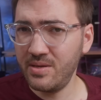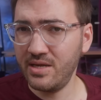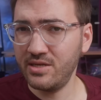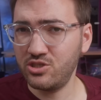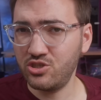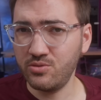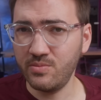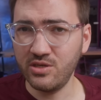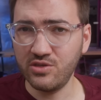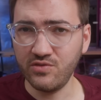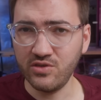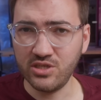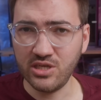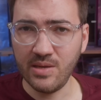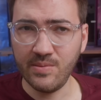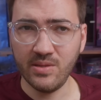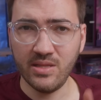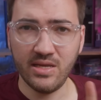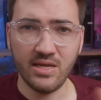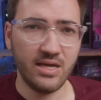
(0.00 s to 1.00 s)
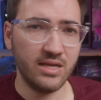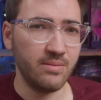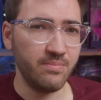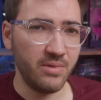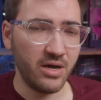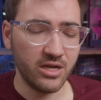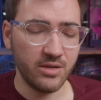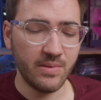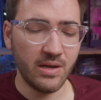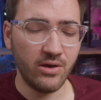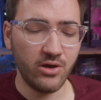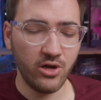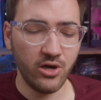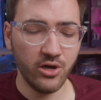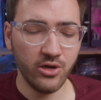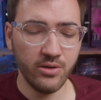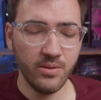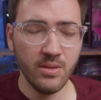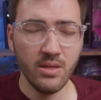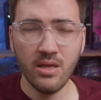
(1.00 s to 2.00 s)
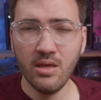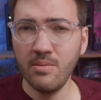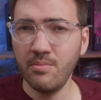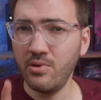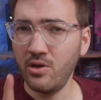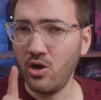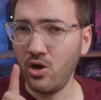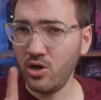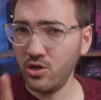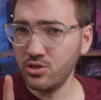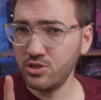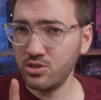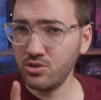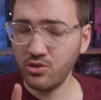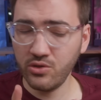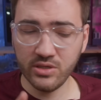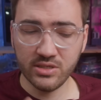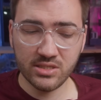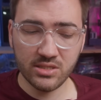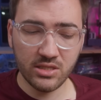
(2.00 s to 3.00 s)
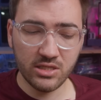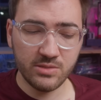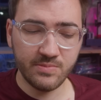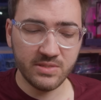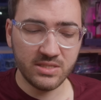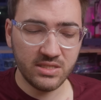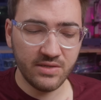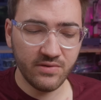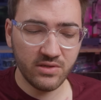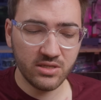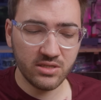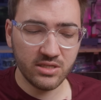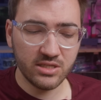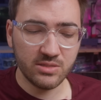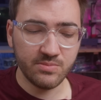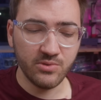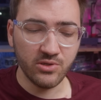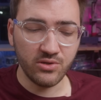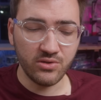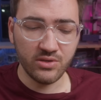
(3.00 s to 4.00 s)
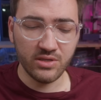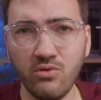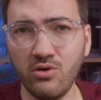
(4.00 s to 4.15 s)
not so much for typing. They kind of bottom out hard but also there is something specific to this build.